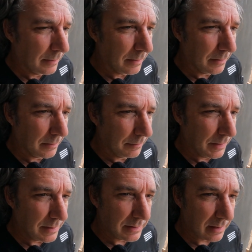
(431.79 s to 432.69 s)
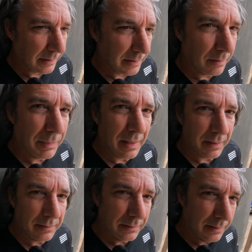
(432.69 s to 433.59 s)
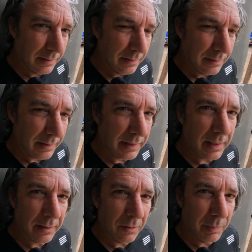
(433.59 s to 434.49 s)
Uh, they sell it here by the, the kilo,